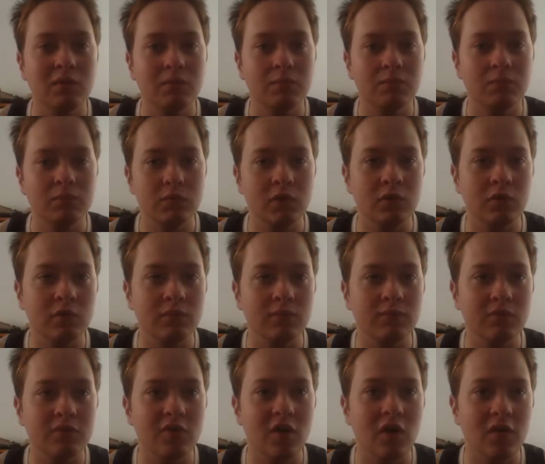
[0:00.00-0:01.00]
you know
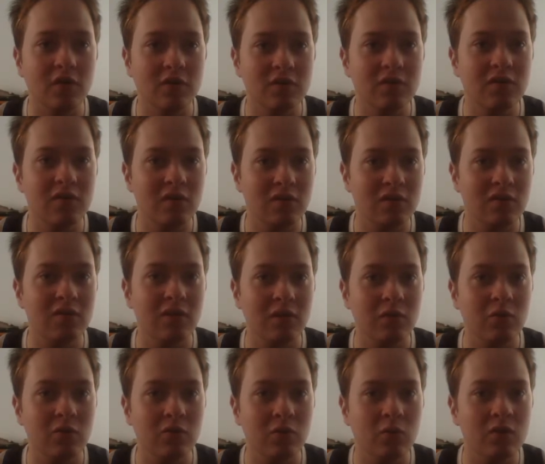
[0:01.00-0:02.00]
start of the season they
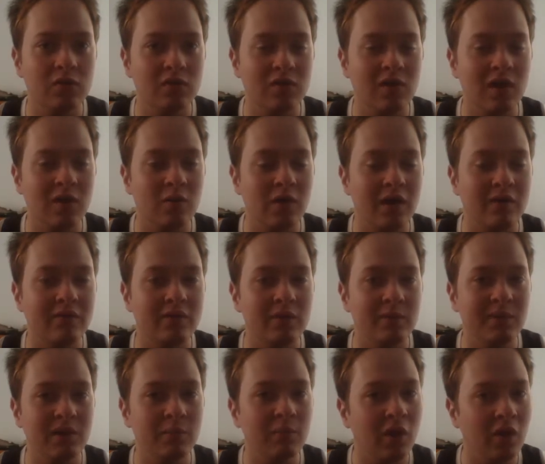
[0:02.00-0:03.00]
were the ones that were having a
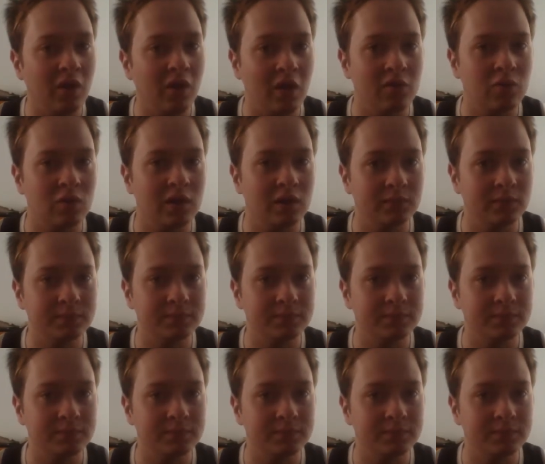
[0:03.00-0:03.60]
bit of bother as well